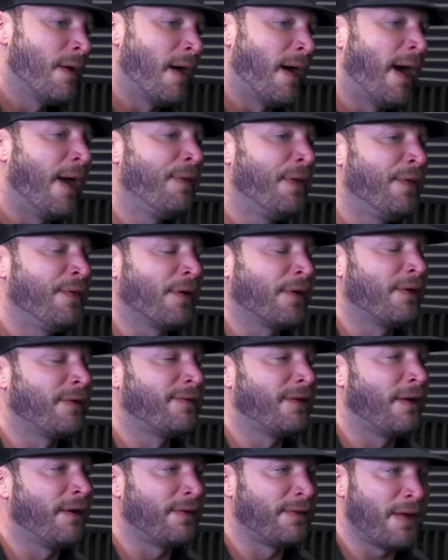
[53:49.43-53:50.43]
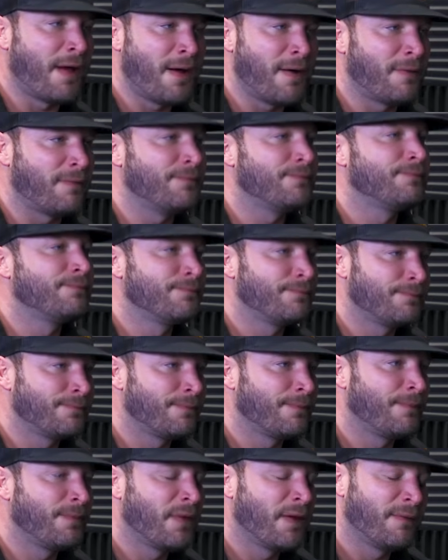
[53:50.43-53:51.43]
I think they're going to tear it down.
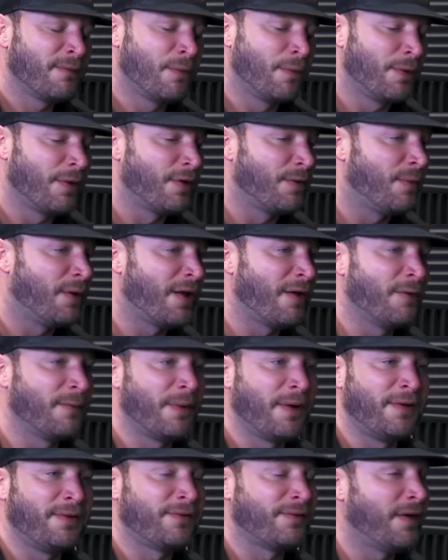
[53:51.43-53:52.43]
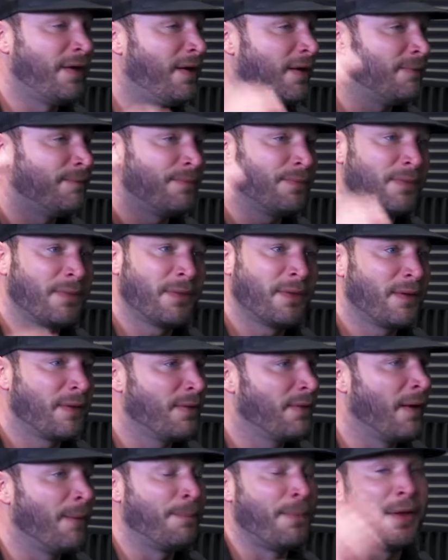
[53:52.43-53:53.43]
According to what everybody's saying
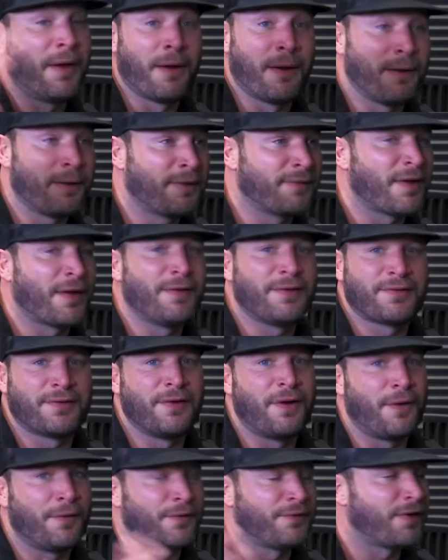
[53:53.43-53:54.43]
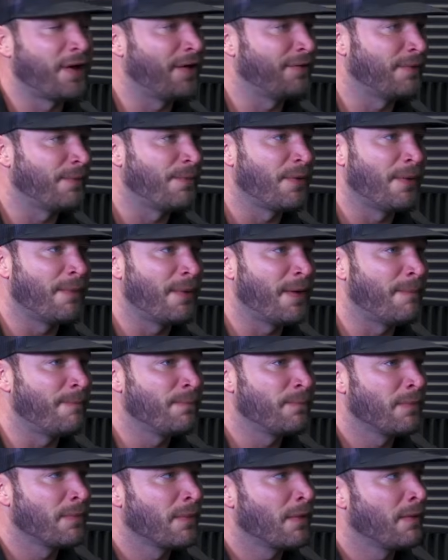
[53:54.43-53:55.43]
up there, because I listen to all those guys up there, man.
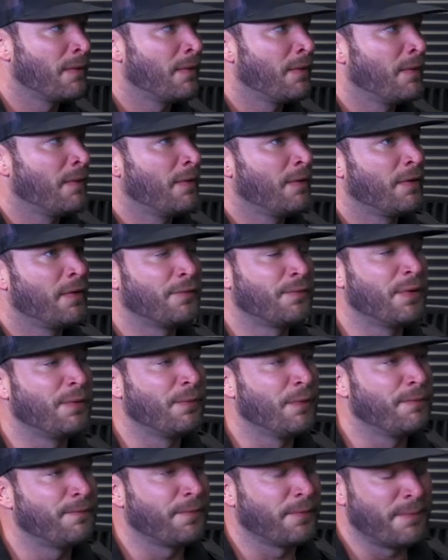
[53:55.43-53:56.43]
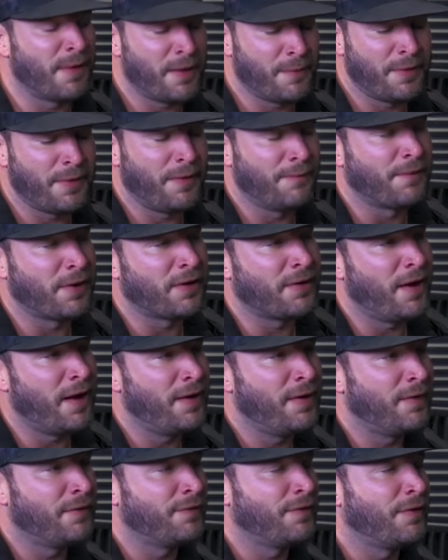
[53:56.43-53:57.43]
Because we root for, man, we love the
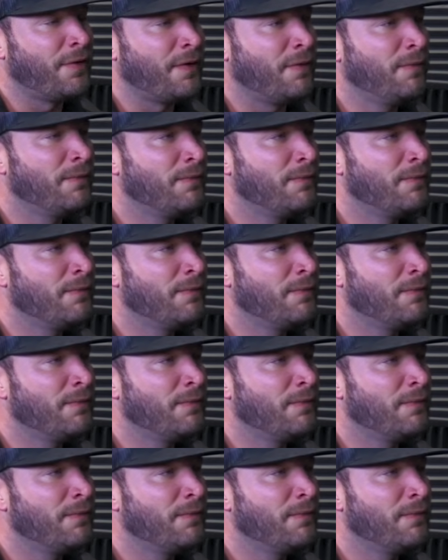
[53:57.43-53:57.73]
Canadians, Yeah.